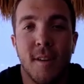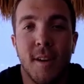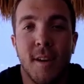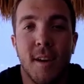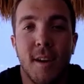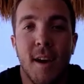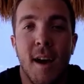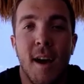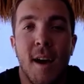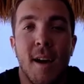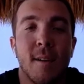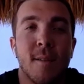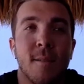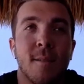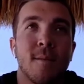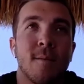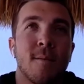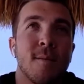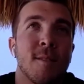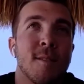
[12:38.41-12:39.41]
Like,
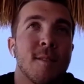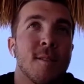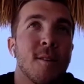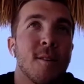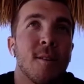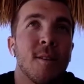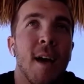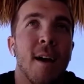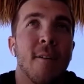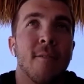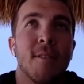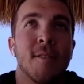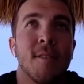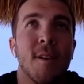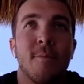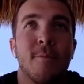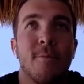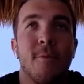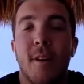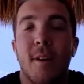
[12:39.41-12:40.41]
I still have the
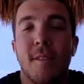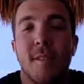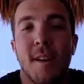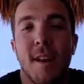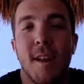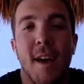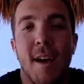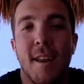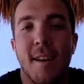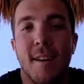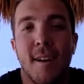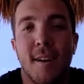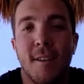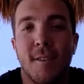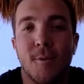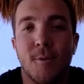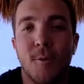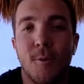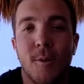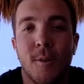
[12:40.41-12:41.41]
same friends that I had in high
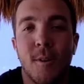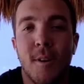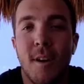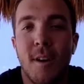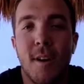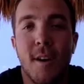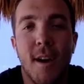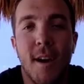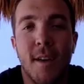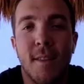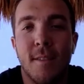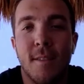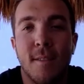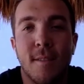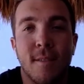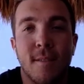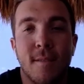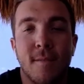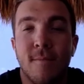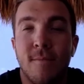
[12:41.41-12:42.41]
school.
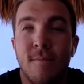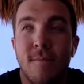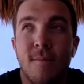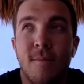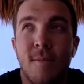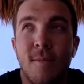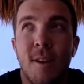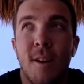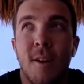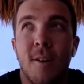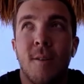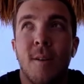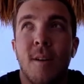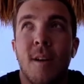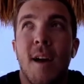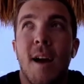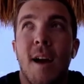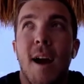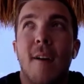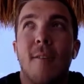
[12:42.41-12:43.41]
And, you know,
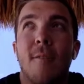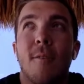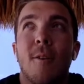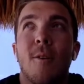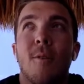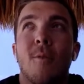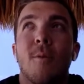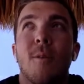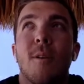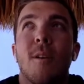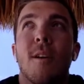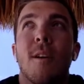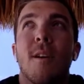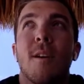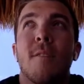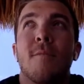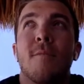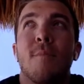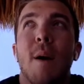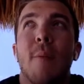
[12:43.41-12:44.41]
I don't know
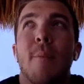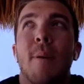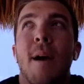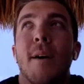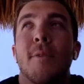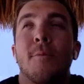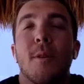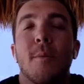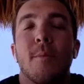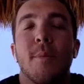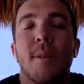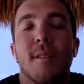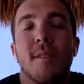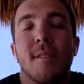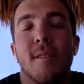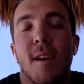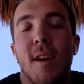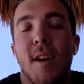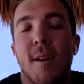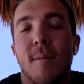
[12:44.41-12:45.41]
if my path would have been the
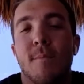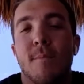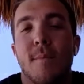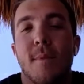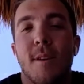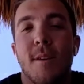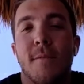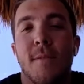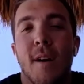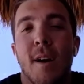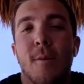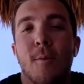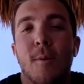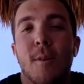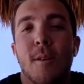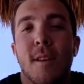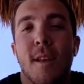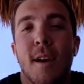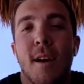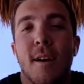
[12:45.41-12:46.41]
same if I
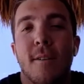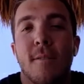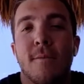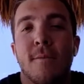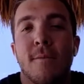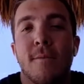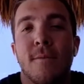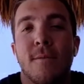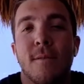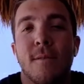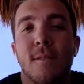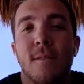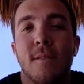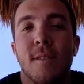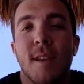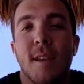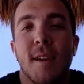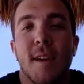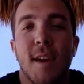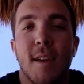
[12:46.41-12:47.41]
wouldn't have
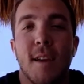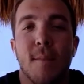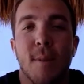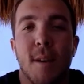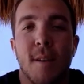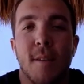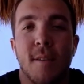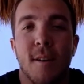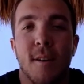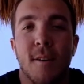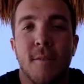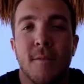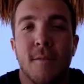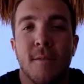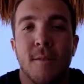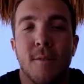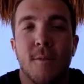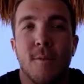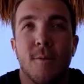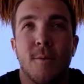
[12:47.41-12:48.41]
dedicated myself
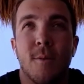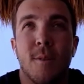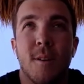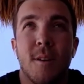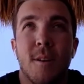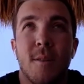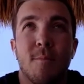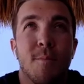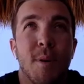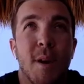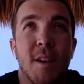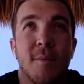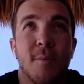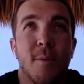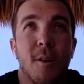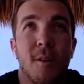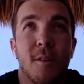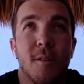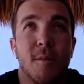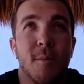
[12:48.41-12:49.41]
to
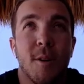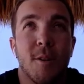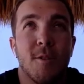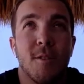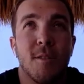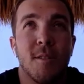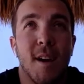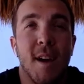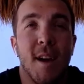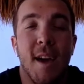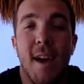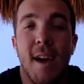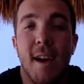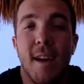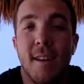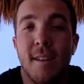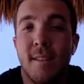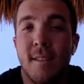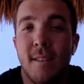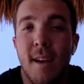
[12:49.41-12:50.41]
baseball as much as I
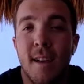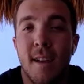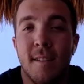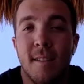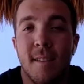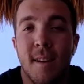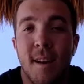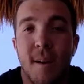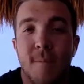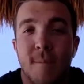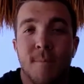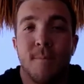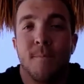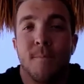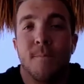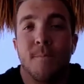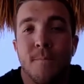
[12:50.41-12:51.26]
had at the time.